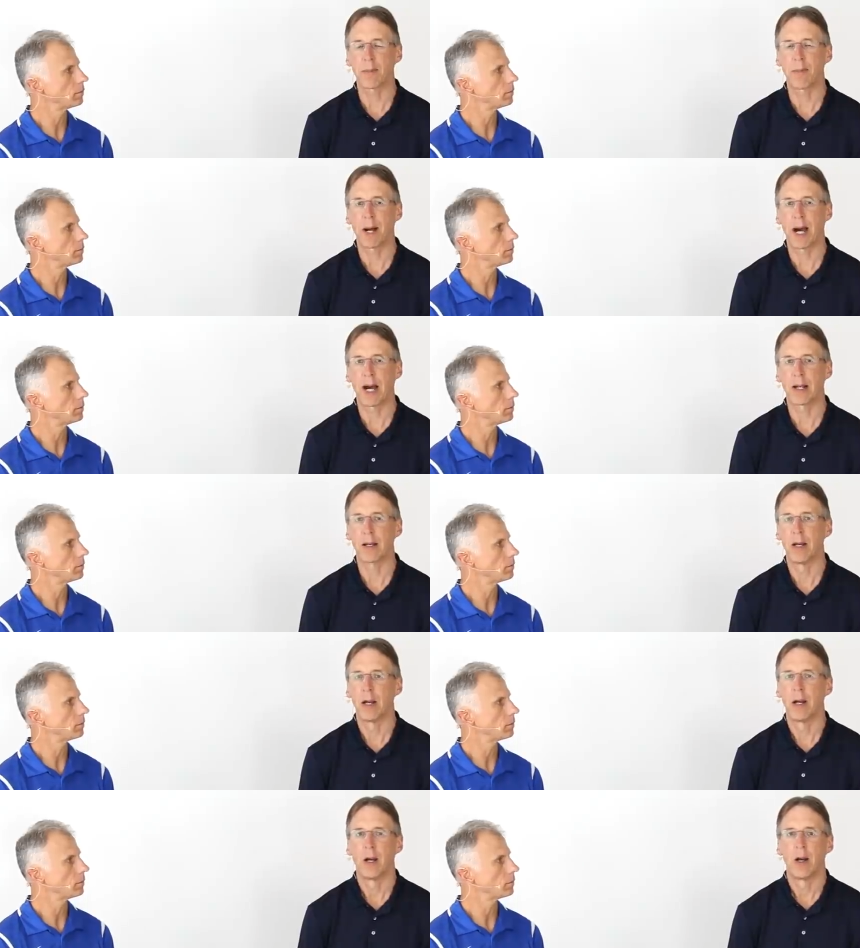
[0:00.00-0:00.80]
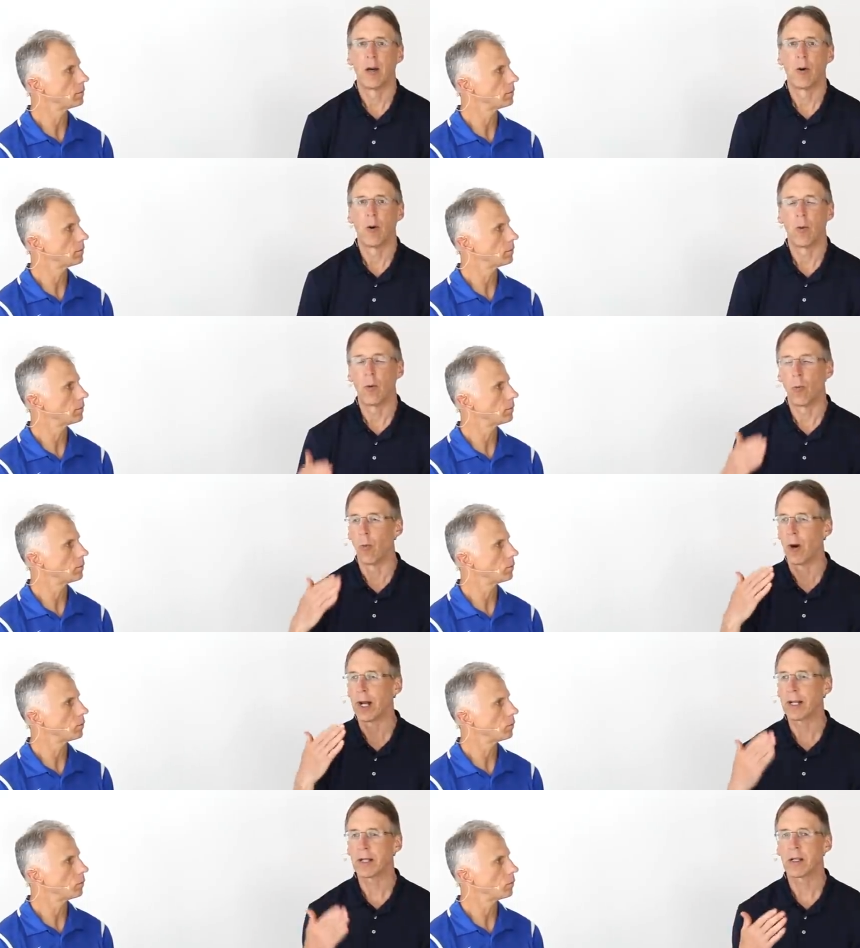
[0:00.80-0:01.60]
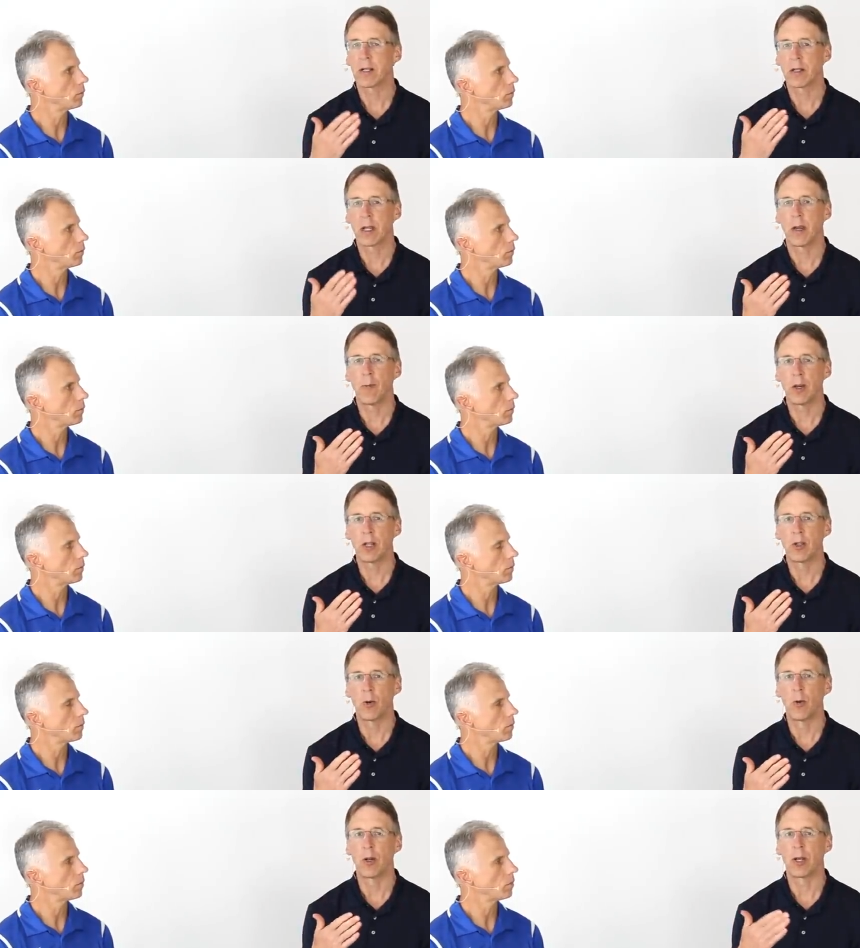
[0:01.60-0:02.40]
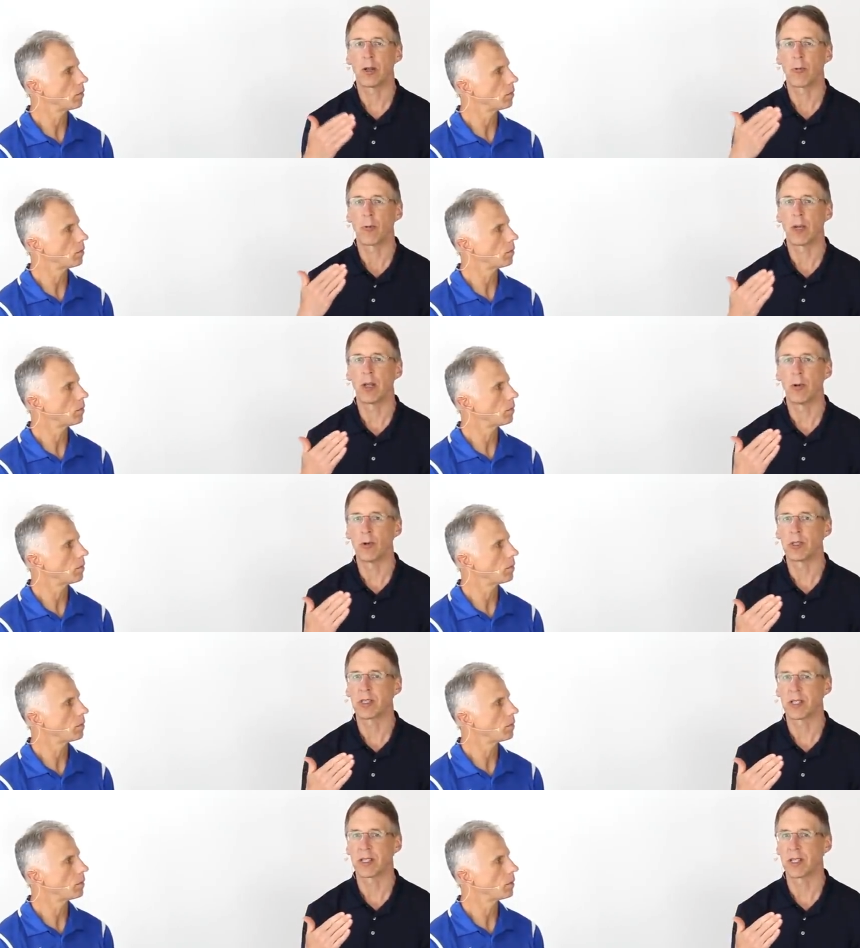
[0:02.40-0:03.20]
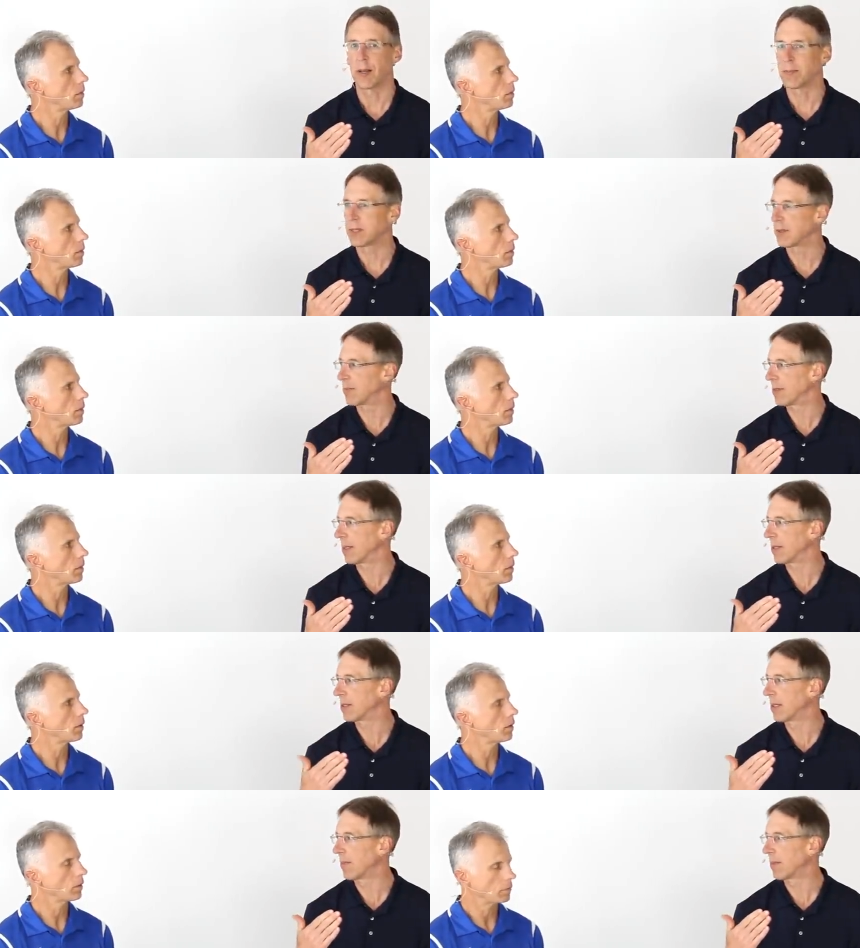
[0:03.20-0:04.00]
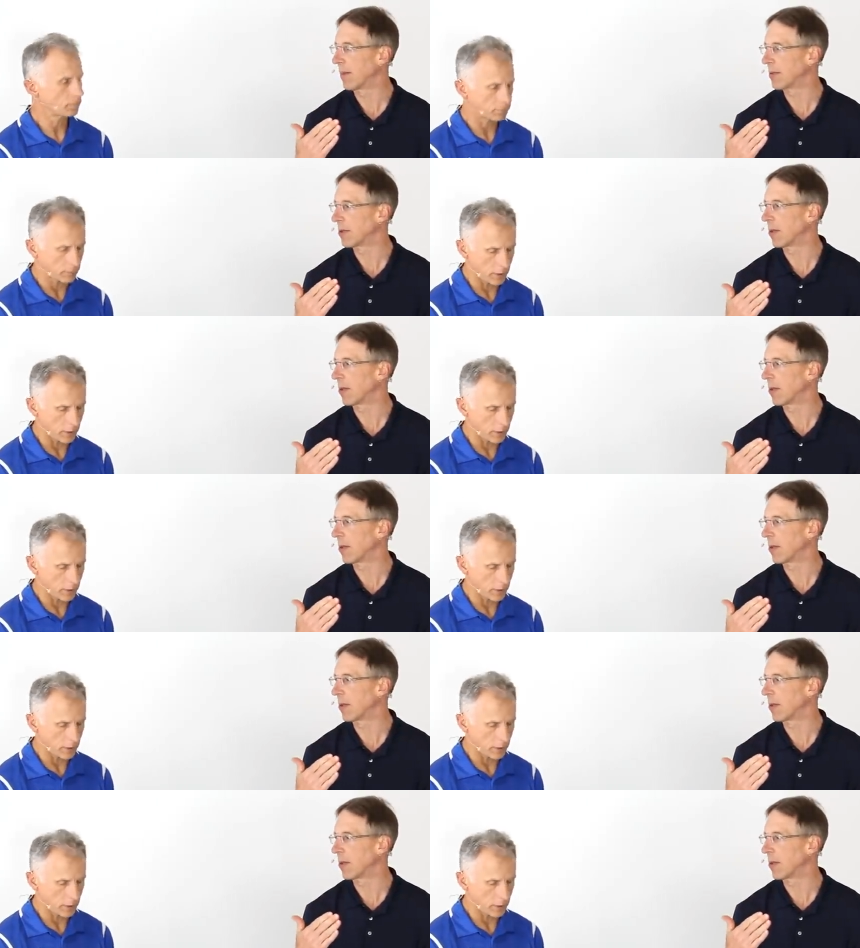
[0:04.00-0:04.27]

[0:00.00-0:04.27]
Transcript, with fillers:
Speaker 1: it upon what can we do to reduce the symptom, symptoms?